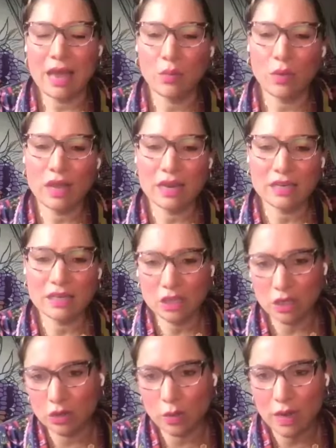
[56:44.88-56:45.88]
And what
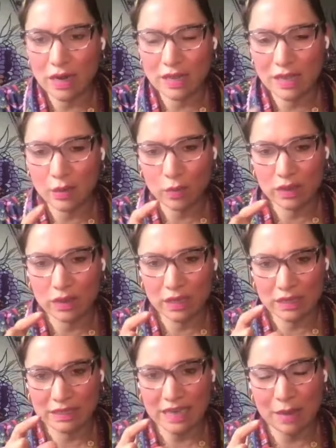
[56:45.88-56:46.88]
do you do anything with
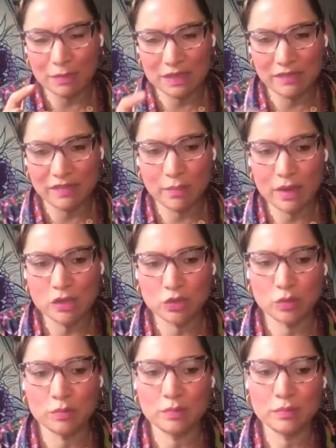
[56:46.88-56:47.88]
the stems of the
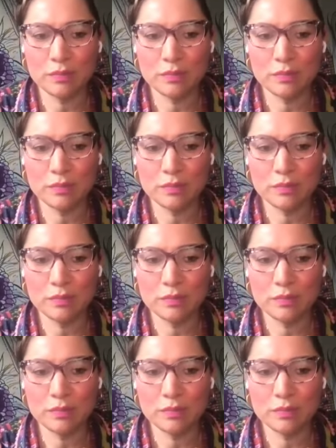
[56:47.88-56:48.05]
mushroom?